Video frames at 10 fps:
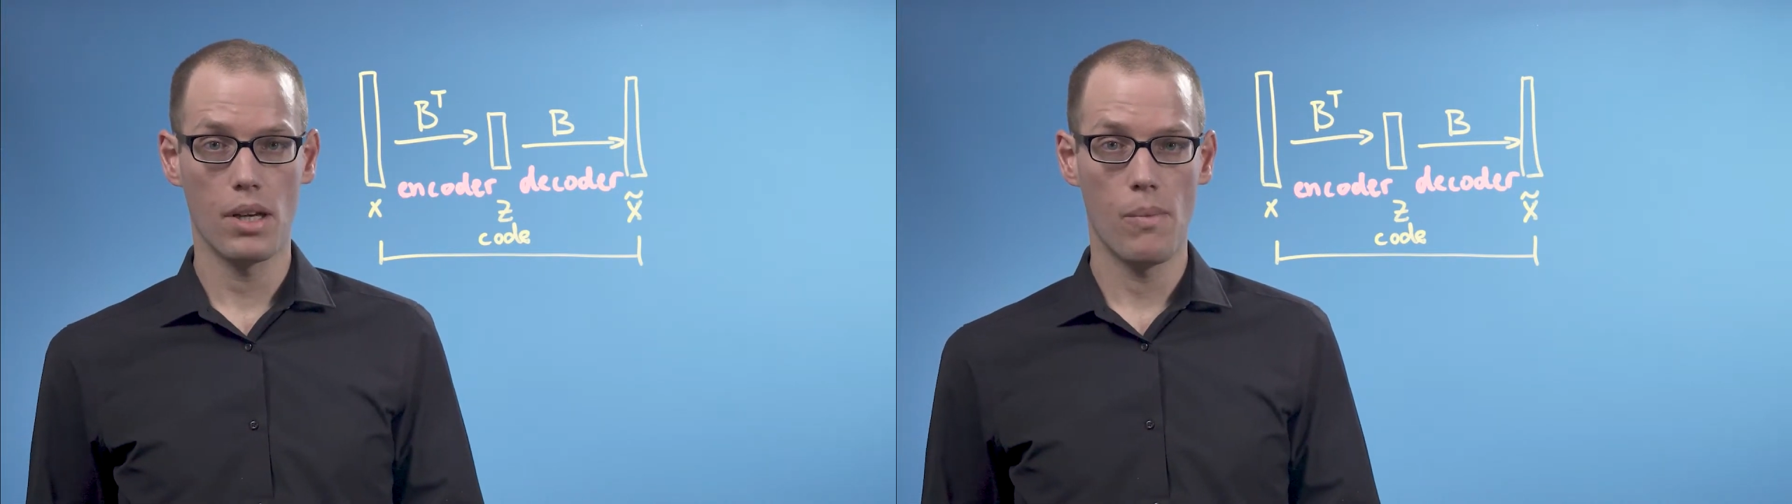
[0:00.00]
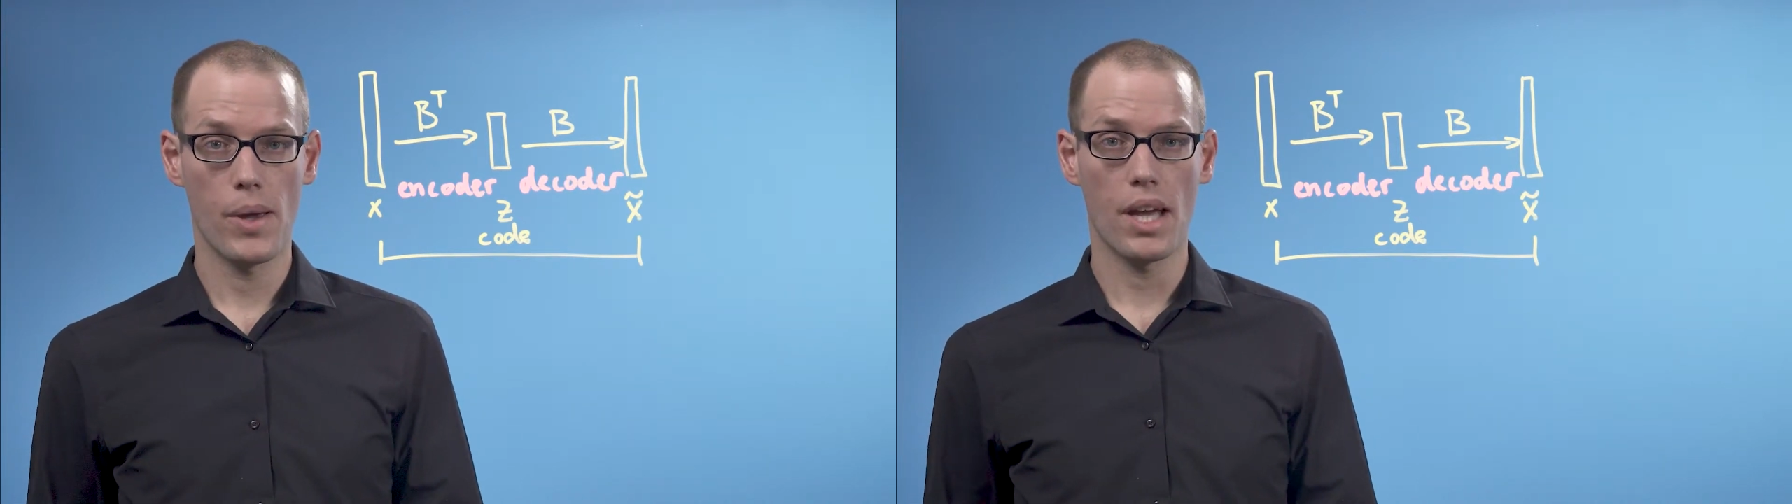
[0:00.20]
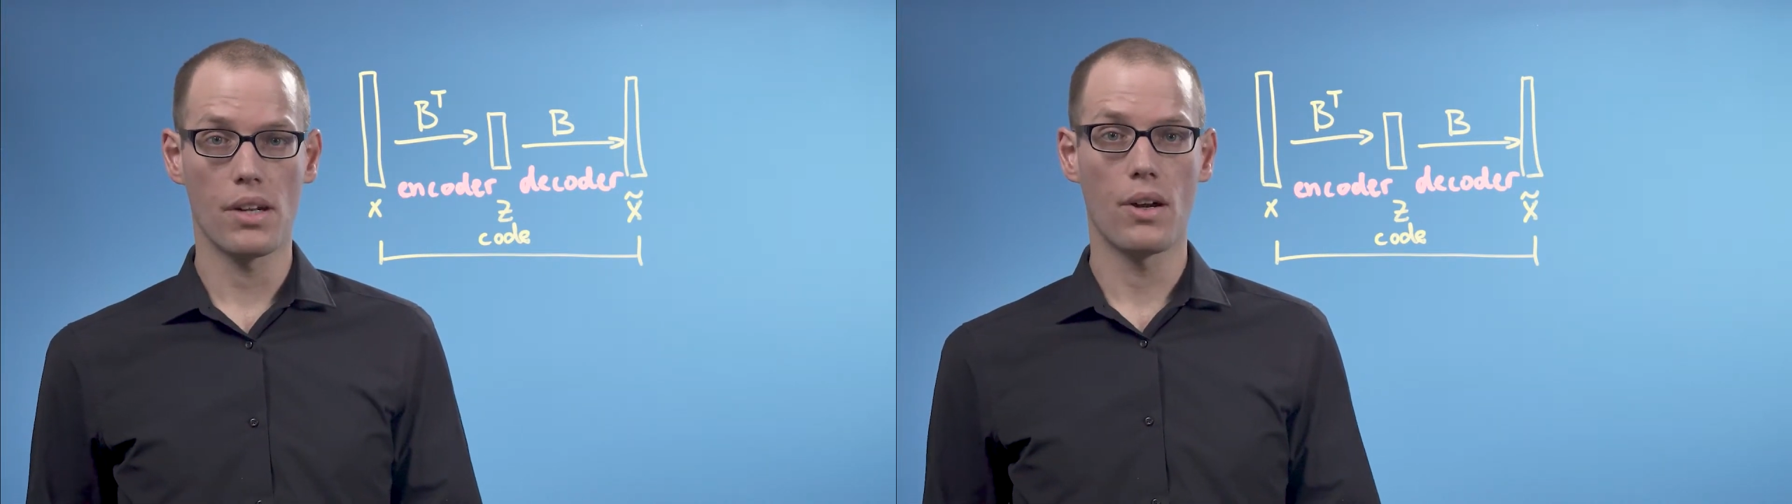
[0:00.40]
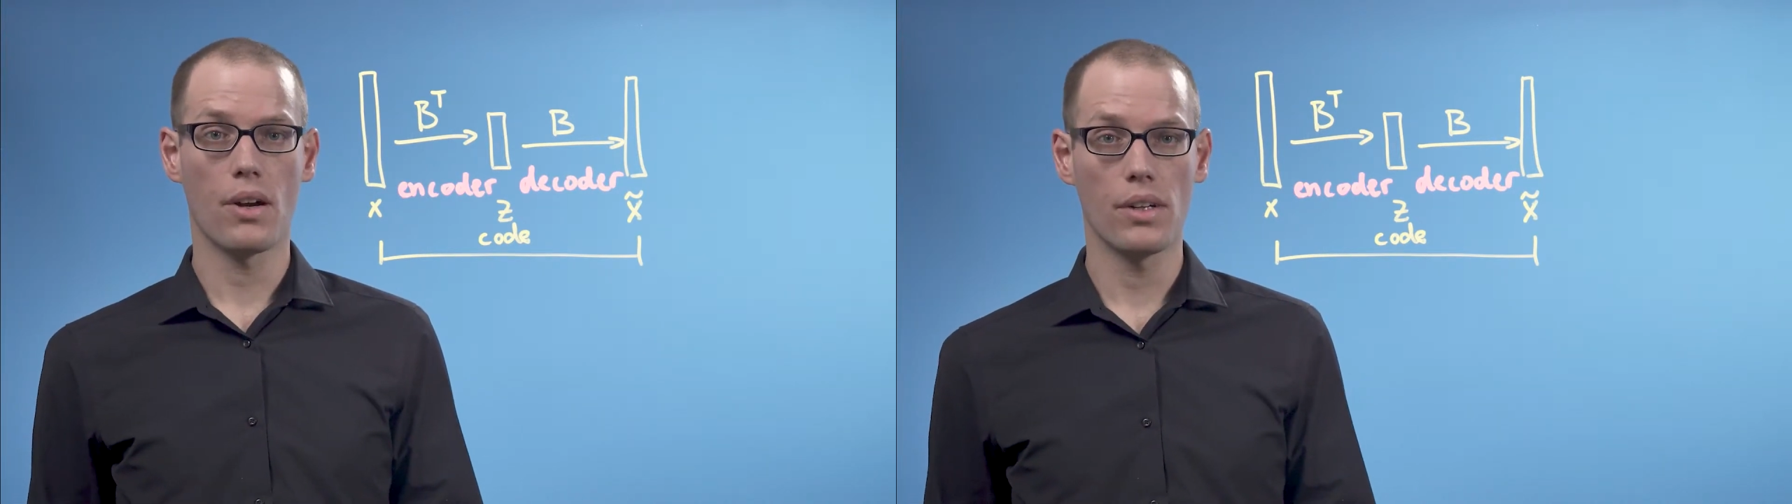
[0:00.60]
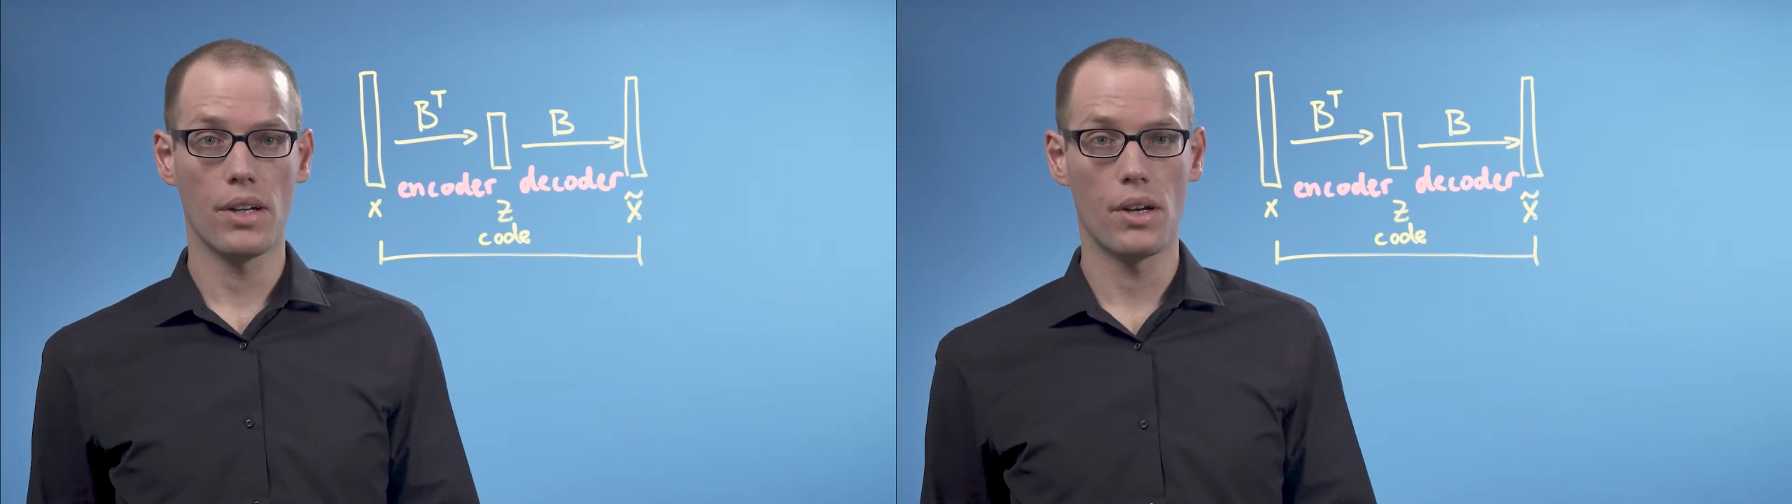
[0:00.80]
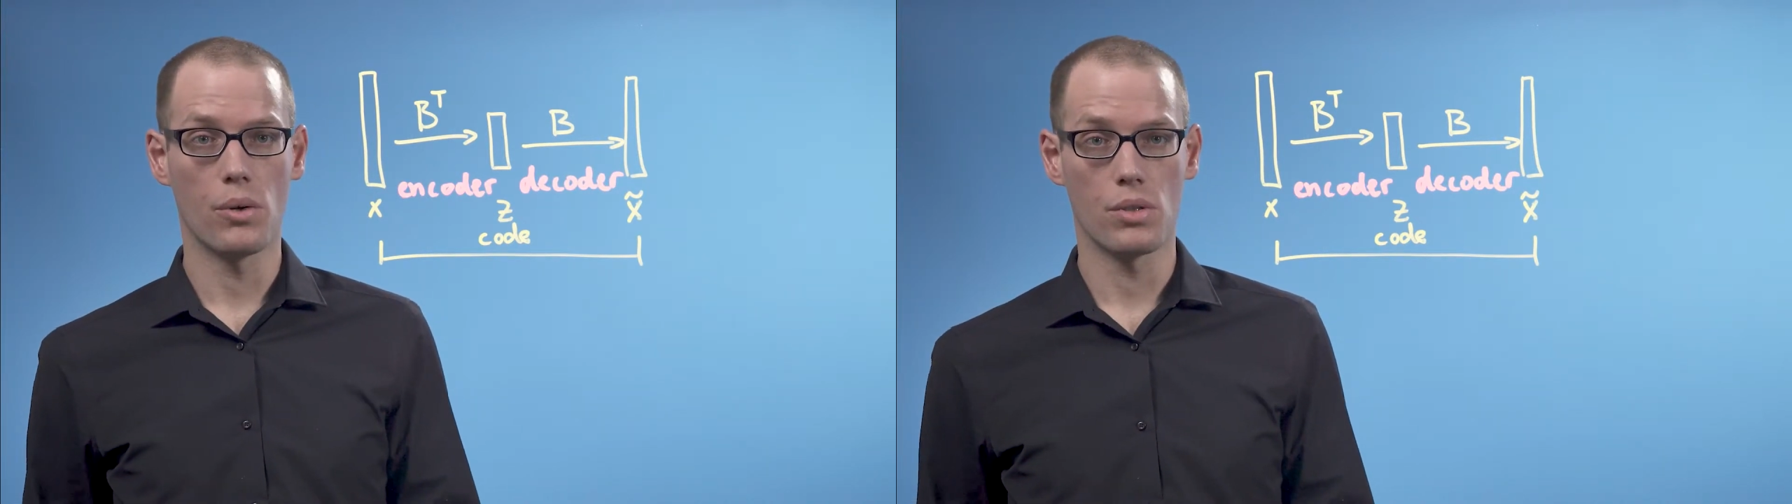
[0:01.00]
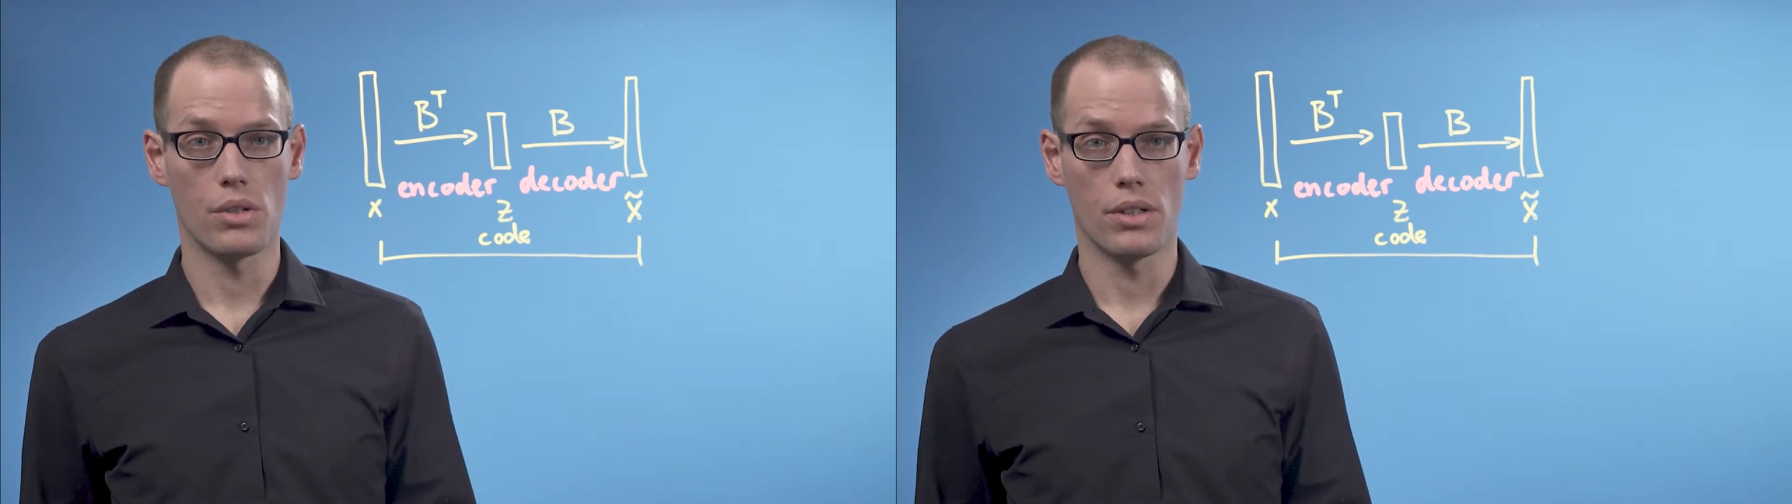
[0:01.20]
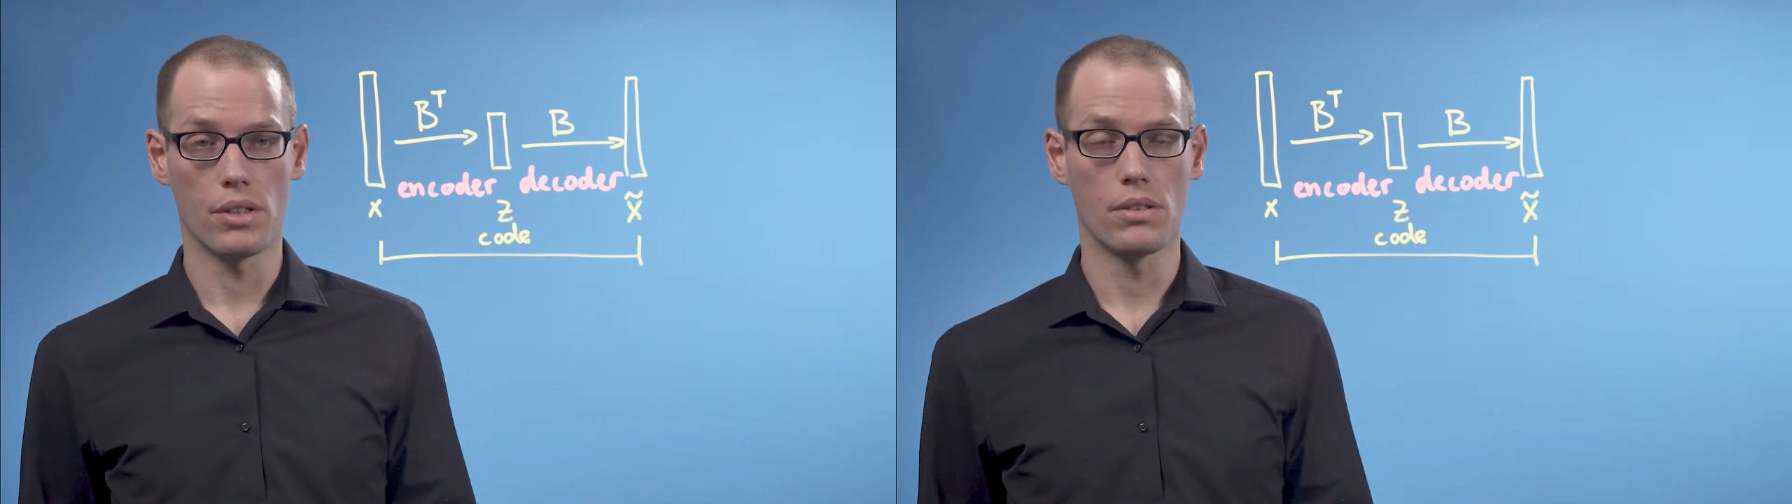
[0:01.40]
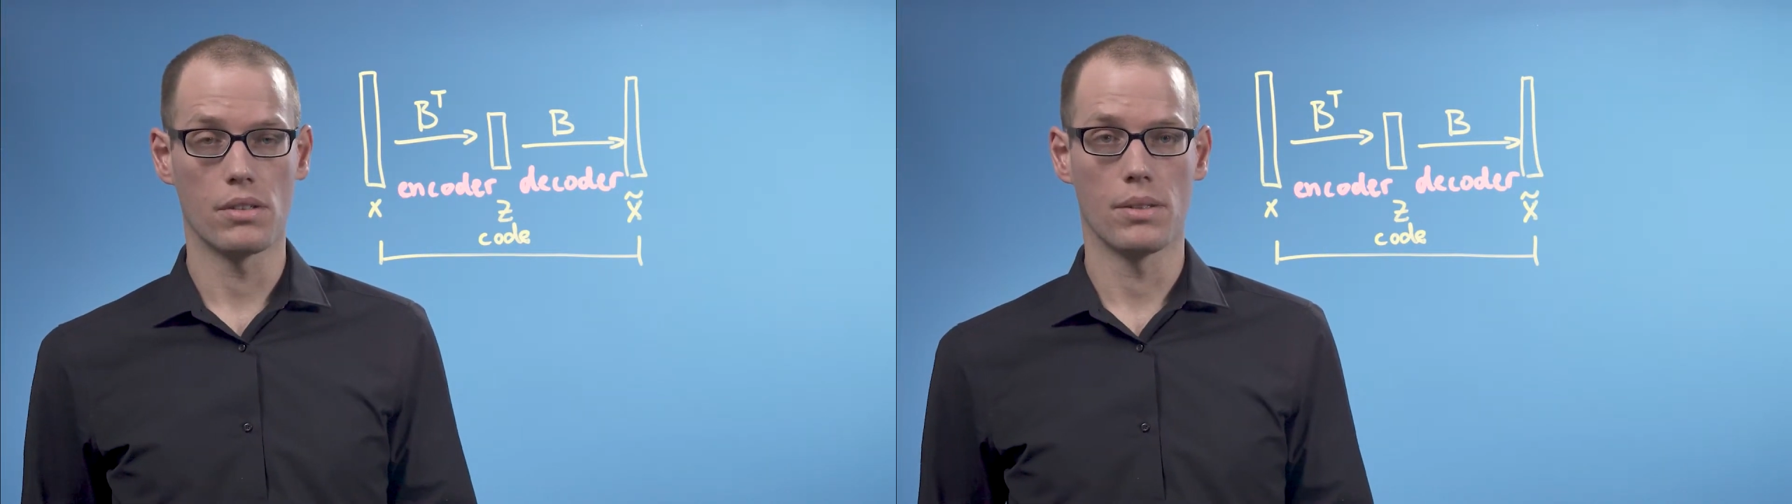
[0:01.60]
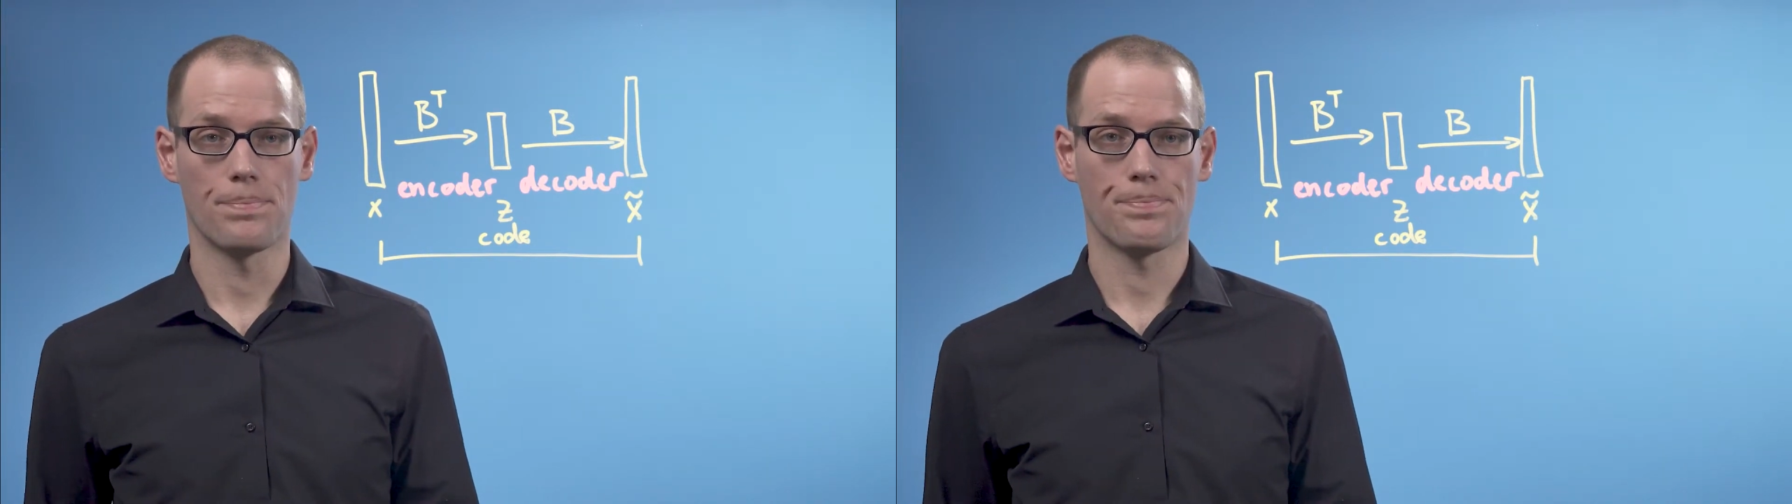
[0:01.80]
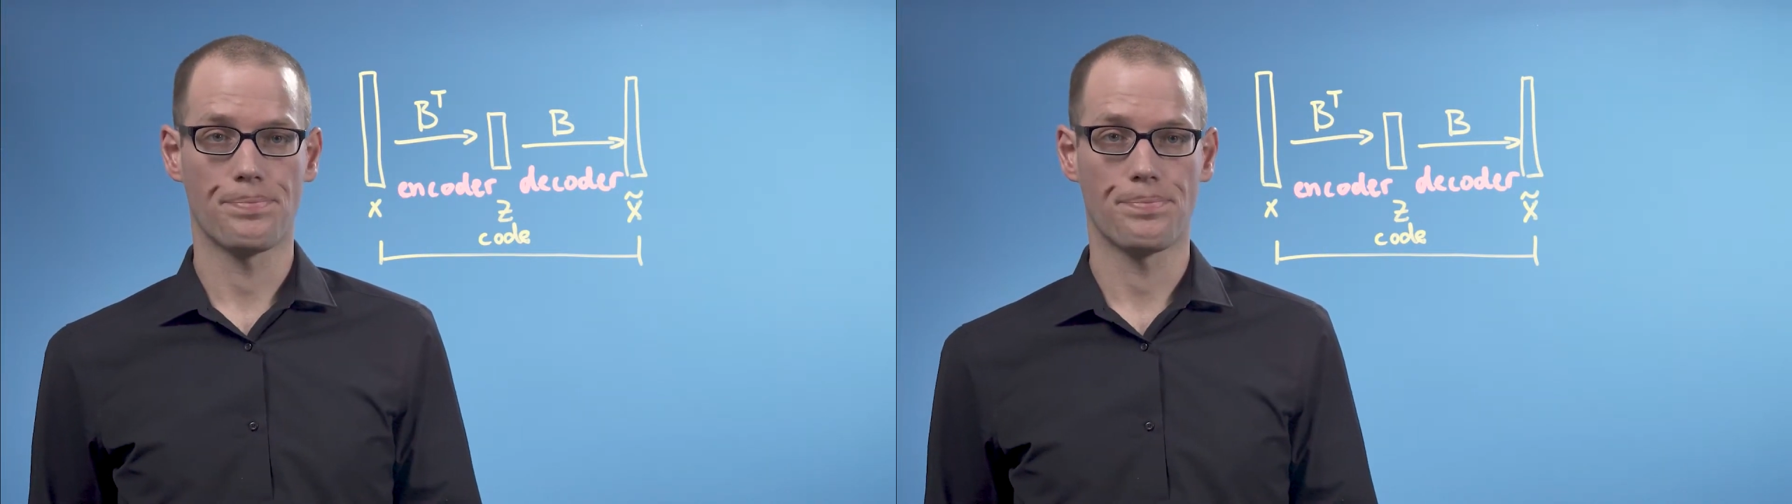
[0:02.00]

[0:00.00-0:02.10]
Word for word: we get a nonlinear autoencoder.